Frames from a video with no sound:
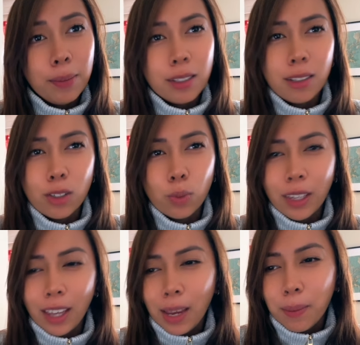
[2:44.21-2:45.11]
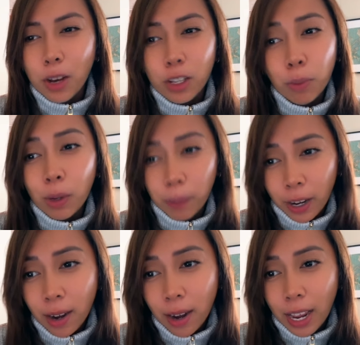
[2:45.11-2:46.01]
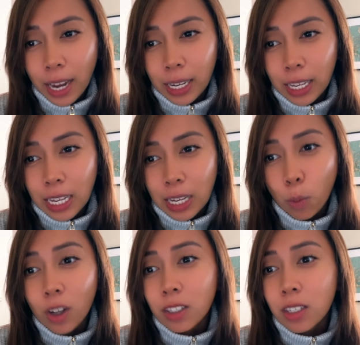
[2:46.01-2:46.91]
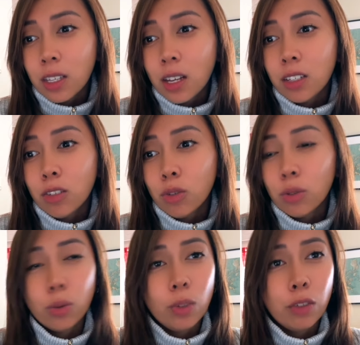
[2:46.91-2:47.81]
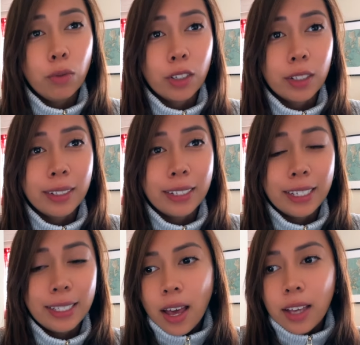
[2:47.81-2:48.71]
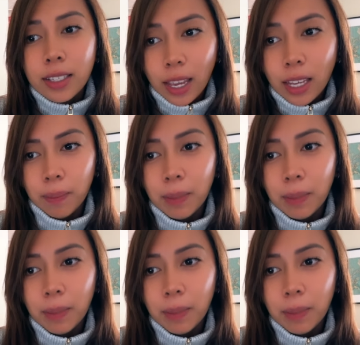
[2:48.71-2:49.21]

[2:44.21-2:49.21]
but since we came unprepared and he wants us to do it for at least a day,